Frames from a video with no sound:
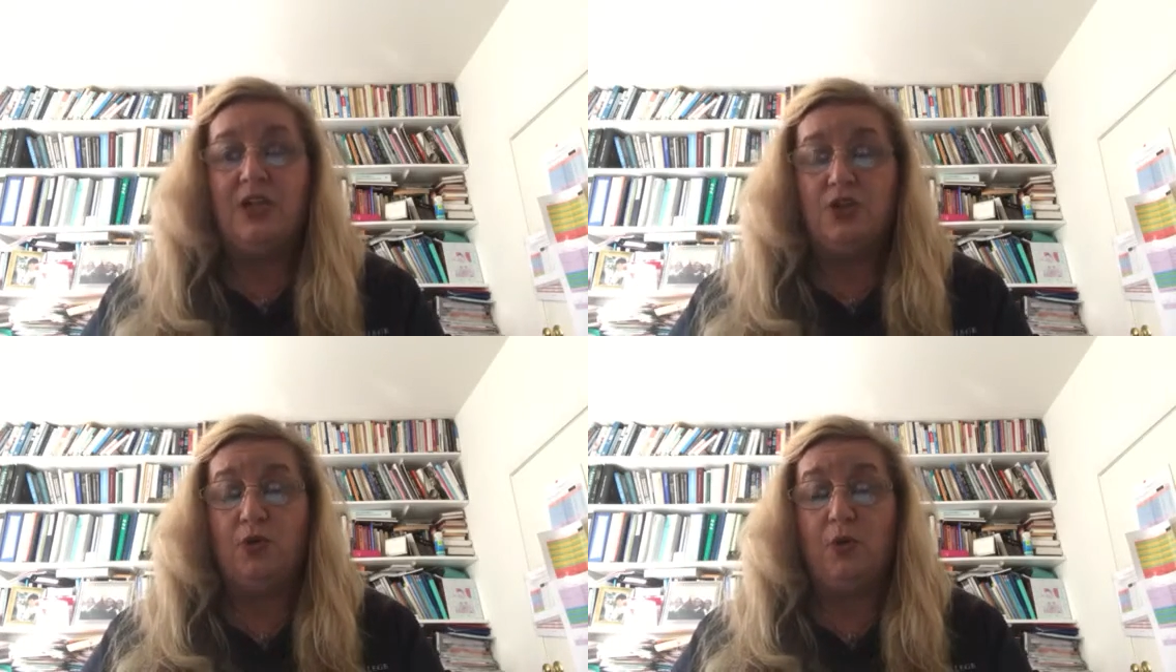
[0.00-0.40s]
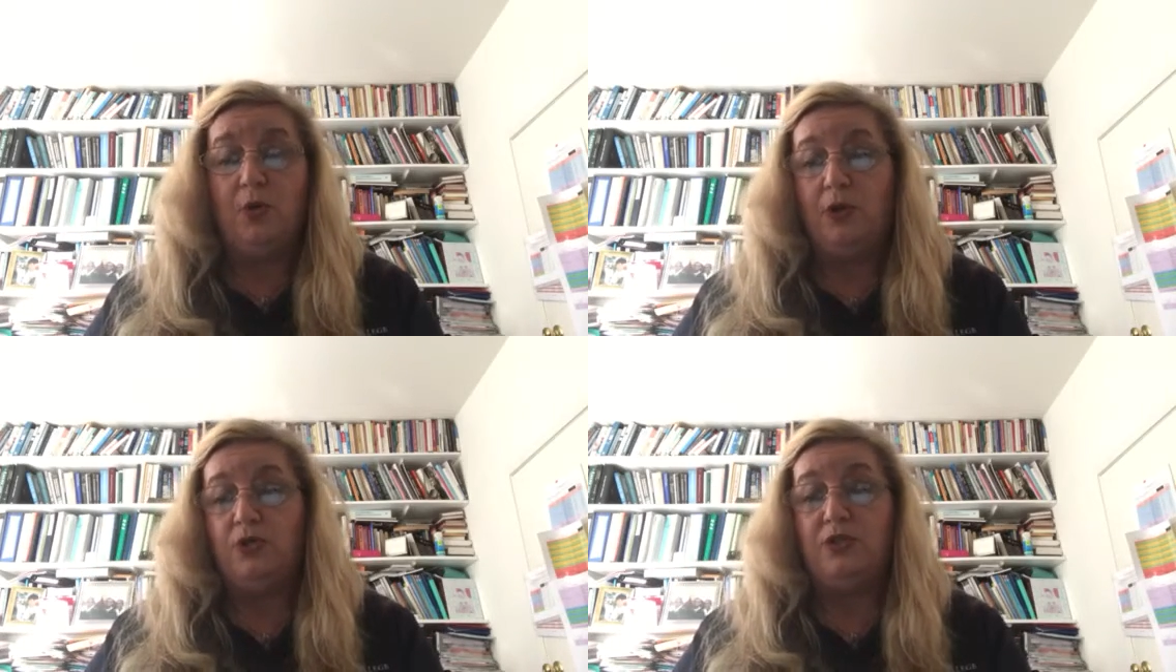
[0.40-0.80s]
So we
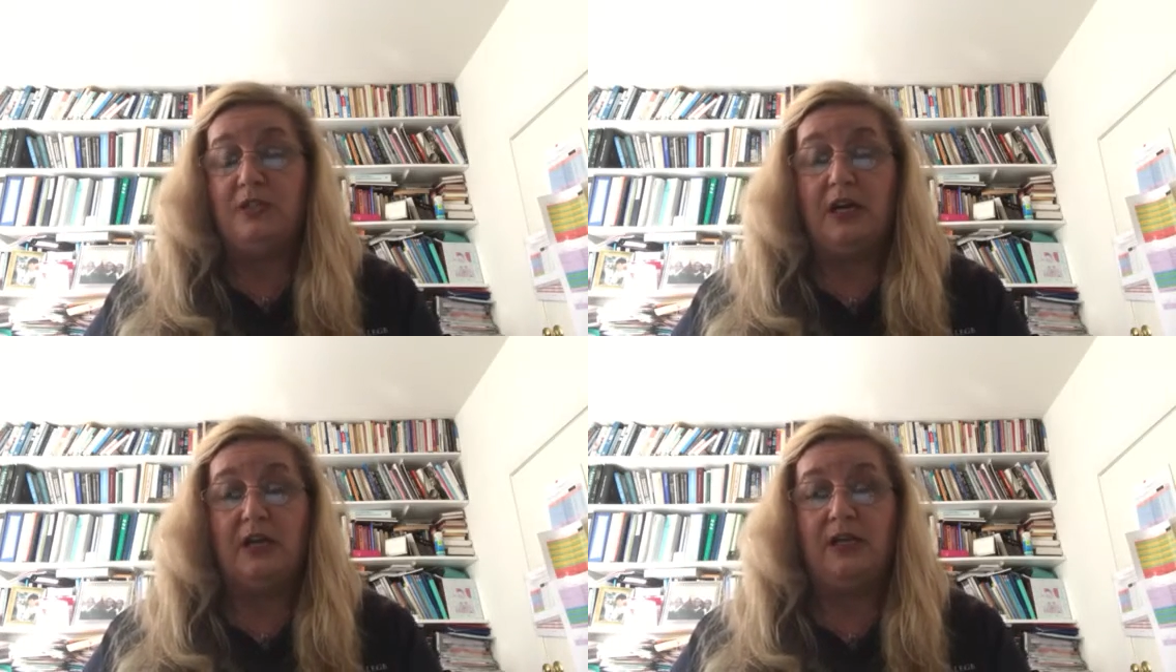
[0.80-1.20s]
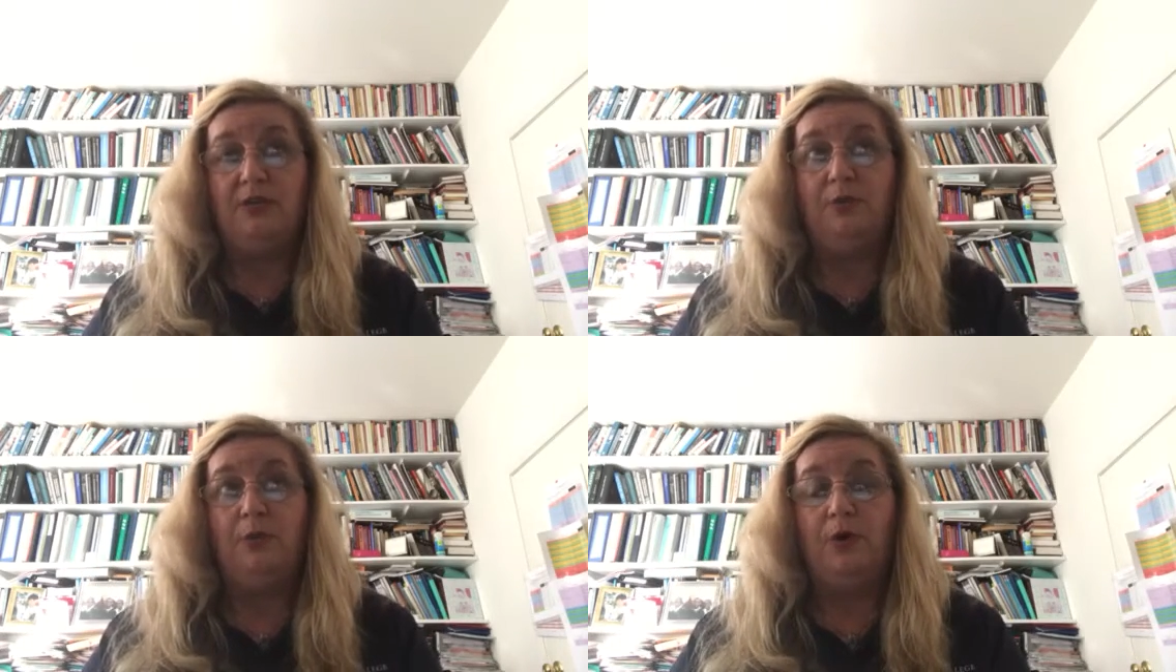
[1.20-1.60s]
want you
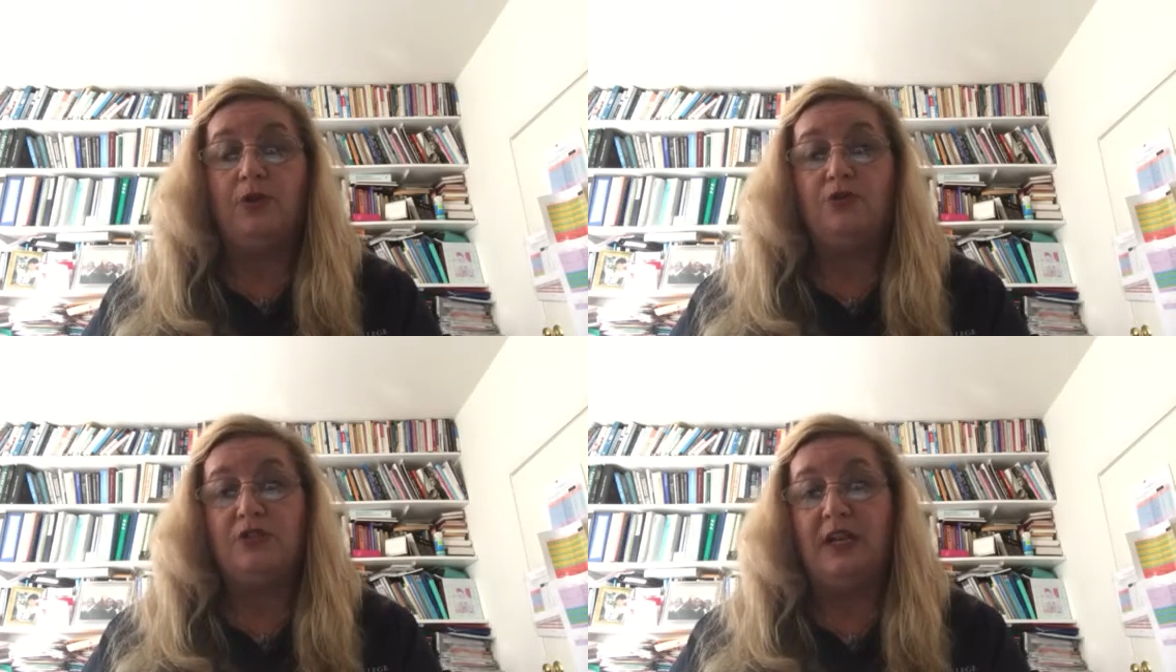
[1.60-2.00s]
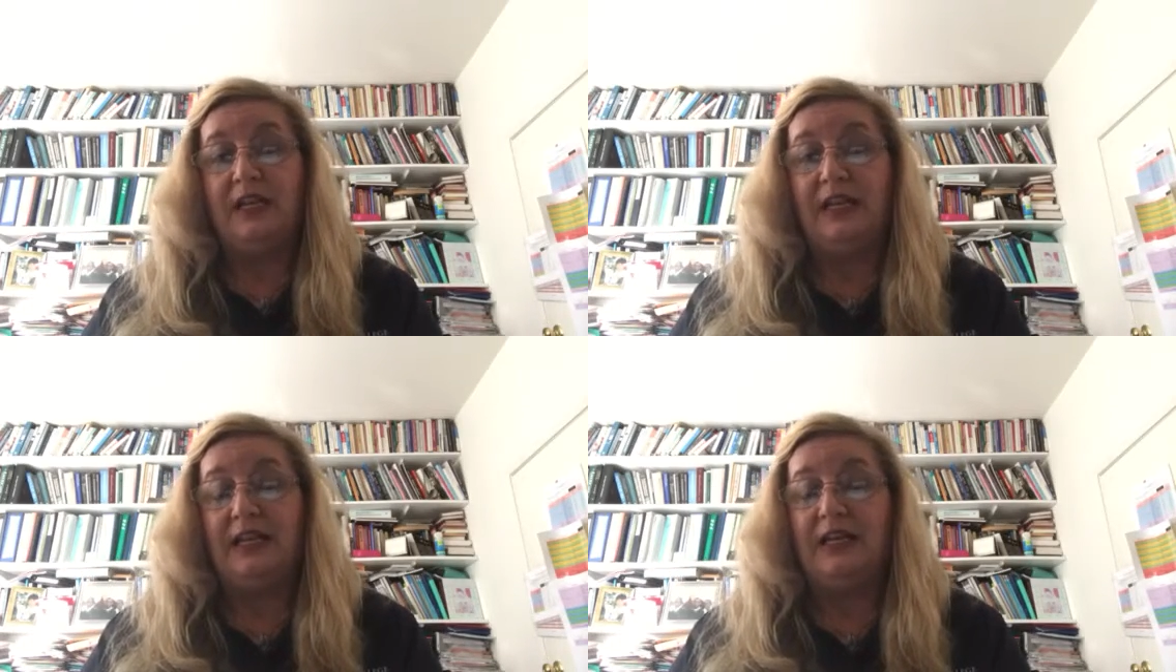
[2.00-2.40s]
to
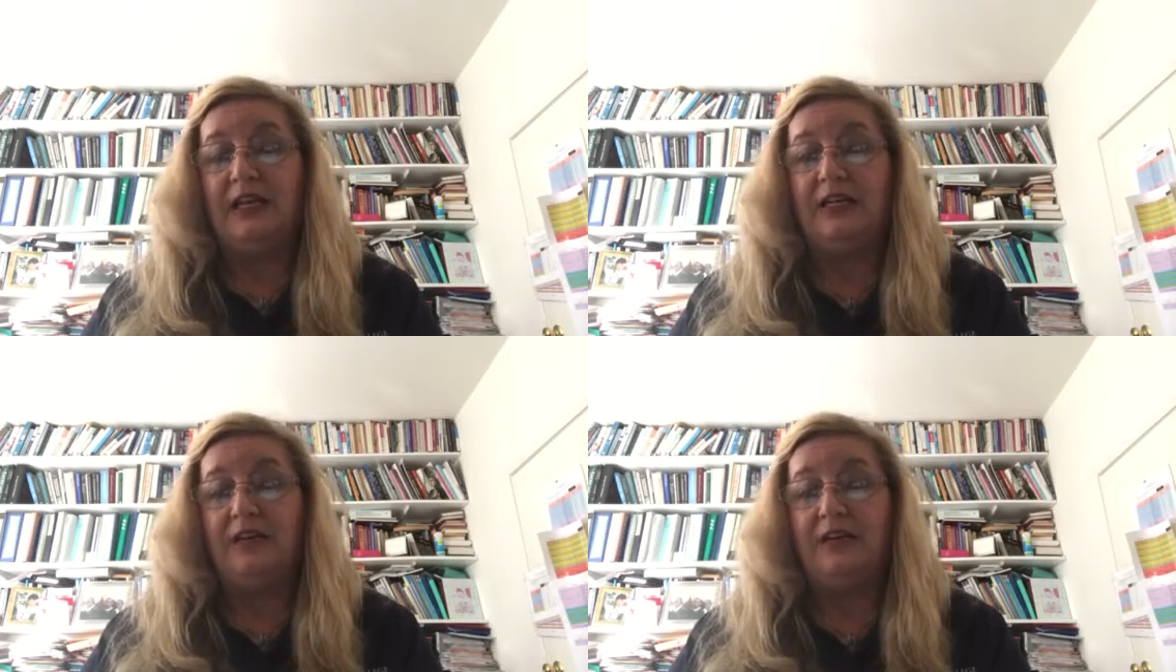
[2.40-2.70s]
start getting